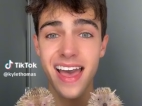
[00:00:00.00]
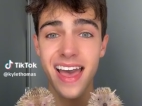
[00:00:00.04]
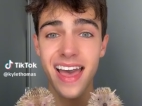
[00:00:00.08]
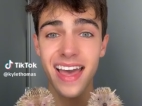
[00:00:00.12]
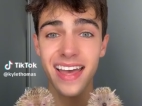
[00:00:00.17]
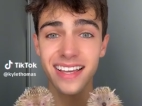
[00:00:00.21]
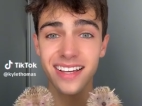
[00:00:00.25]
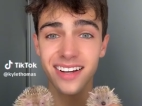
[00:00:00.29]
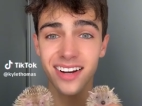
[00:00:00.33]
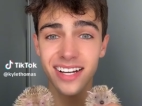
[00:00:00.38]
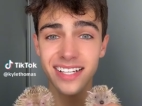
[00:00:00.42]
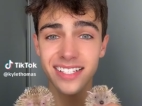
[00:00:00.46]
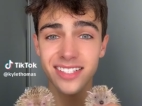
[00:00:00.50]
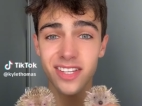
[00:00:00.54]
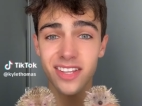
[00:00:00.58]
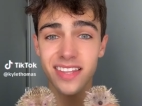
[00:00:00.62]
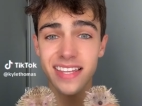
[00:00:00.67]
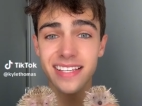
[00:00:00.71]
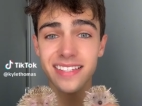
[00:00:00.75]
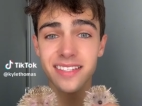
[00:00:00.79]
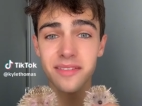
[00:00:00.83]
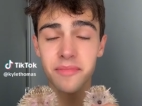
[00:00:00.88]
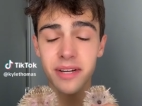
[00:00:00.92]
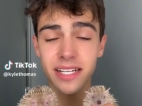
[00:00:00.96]
Hey guys, so
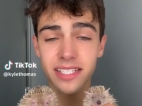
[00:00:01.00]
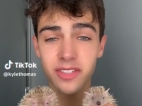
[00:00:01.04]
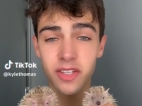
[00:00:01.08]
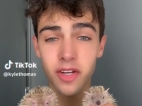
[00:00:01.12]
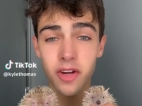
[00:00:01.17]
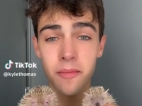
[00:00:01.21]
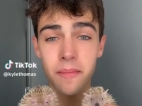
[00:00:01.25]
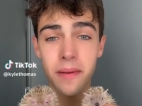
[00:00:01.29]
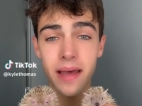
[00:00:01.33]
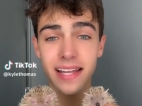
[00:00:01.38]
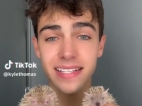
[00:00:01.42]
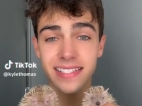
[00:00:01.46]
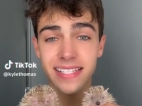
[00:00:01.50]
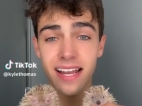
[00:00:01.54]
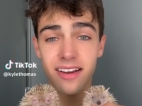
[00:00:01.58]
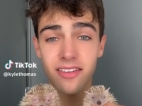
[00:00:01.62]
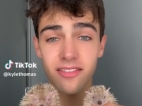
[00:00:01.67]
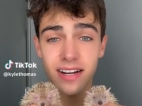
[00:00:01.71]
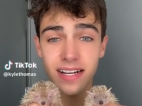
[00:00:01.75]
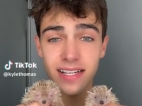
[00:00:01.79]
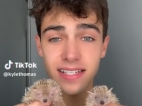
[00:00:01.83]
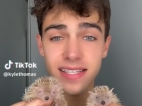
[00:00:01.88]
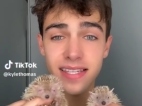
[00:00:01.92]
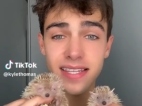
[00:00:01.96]
these are my 2 pet
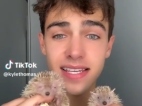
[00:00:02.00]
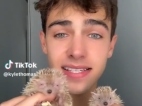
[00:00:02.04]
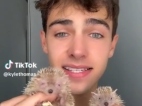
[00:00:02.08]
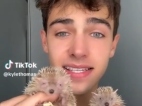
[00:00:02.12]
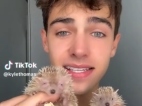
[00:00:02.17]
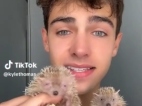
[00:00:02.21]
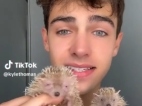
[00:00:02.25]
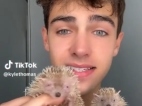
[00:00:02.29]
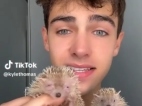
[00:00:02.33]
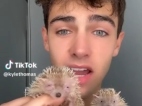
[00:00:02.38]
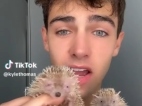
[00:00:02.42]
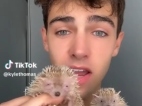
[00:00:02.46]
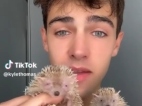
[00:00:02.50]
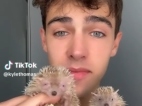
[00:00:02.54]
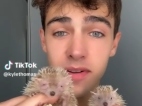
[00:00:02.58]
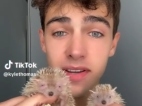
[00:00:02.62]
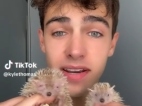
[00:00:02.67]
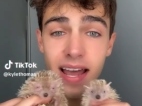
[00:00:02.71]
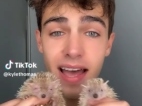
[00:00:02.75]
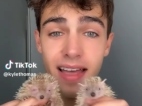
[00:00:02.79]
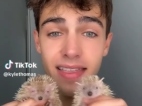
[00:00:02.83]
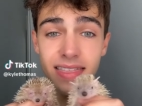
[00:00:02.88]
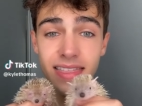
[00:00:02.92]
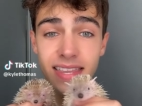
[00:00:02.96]
tenrics. This is Simon
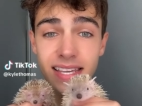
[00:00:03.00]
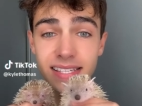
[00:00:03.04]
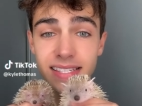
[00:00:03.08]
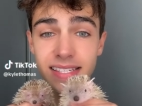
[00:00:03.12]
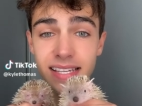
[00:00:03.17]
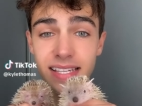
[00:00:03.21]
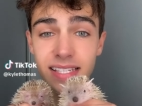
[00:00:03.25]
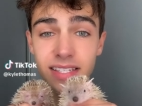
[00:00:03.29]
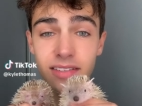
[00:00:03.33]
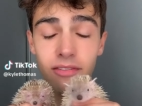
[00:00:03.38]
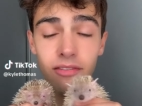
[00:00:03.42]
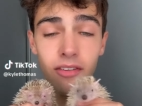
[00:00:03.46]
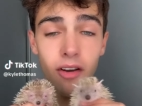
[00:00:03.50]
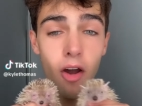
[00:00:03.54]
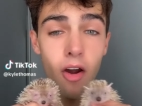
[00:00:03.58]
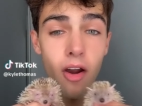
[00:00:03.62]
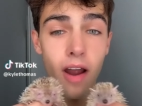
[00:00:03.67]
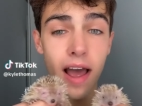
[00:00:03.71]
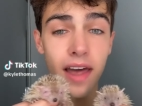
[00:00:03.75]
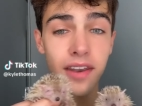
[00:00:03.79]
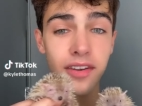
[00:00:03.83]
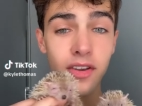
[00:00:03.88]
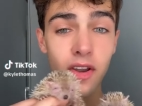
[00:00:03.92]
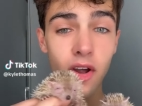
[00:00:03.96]
and this is Flo.
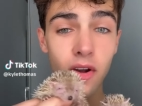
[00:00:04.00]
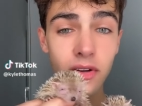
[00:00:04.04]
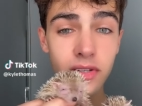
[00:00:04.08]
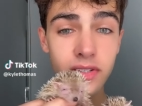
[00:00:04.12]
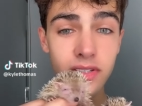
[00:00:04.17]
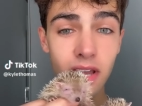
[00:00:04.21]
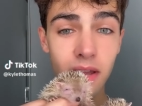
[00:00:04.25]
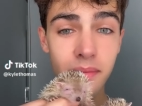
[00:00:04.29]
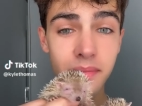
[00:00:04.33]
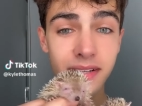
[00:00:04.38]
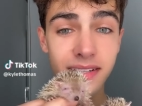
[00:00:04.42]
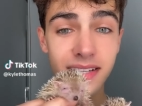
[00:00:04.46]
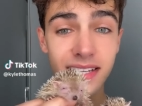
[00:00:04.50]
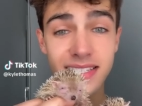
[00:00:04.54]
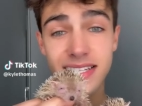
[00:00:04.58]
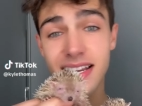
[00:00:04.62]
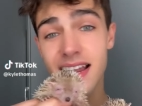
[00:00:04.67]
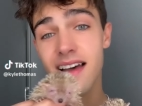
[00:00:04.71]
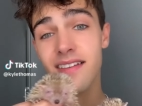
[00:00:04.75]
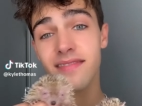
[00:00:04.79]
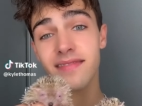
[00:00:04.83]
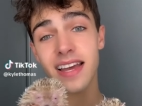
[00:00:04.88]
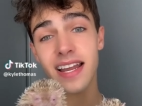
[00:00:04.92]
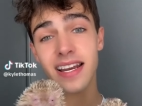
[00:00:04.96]
And no, Simon doesn't
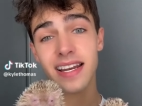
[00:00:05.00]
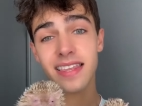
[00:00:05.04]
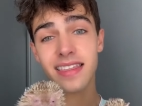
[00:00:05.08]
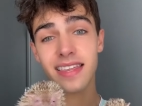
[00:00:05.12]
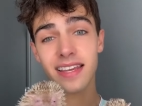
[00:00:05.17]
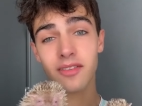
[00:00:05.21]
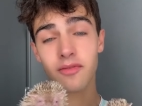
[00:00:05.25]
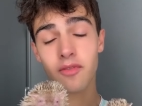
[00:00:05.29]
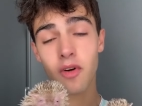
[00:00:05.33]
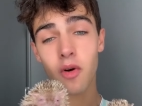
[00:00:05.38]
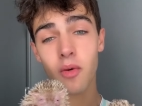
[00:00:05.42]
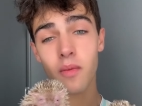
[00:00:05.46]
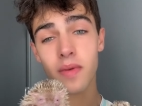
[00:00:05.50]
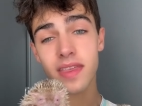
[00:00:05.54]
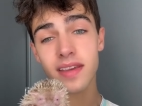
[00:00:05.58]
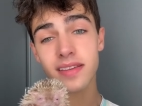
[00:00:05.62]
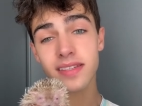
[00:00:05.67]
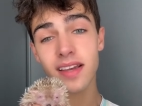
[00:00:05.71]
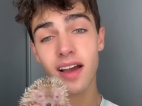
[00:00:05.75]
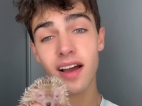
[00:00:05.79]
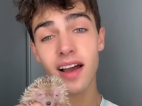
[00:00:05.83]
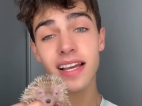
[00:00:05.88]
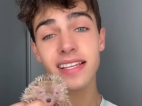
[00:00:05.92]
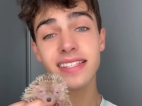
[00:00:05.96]
have anything wrong with his
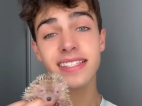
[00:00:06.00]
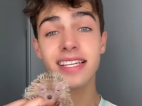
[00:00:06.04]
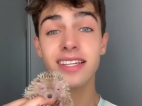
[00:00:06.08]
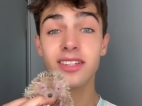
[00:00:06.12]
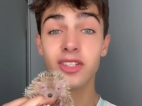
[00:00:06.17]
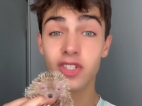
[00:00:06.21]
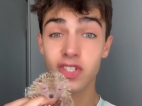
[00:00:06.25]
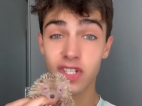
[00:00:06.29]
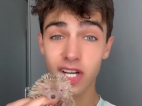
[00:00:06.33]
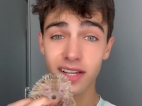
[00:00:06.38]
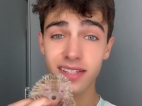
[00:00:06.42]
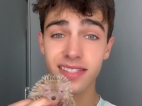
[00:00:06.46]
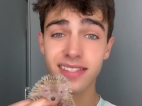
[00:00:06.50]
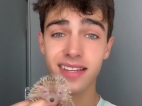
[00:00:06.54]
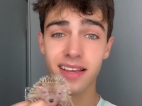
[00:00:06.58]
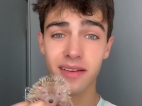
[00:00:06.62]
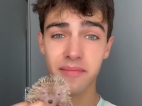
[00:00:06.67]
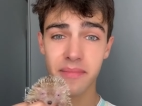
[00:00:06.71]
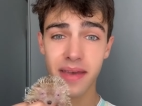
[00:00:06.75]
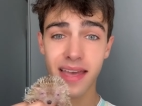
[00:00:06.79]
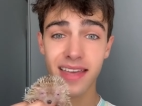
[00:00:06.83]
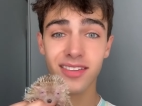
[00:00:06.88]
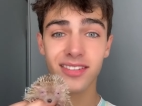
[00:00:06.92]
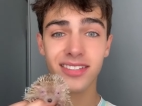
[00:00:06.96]
eyes. He's just a
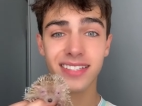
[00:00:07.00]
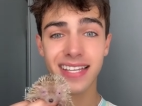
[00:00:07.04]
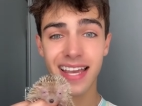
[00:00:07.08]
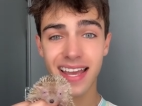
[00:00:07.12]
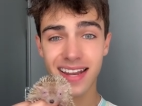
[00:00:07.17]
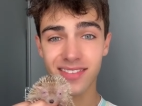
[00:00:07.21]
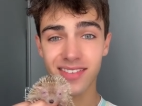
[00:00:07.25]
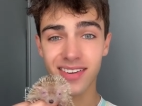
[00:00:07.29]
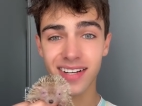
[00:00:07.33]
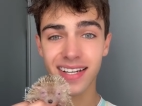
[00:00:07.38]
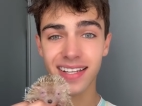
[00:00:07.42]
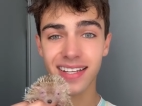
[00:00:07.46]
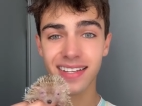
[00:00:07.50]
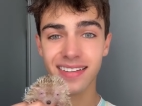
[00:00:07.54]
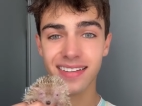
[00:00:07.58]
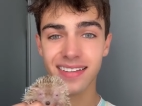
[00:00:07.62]
male tenric.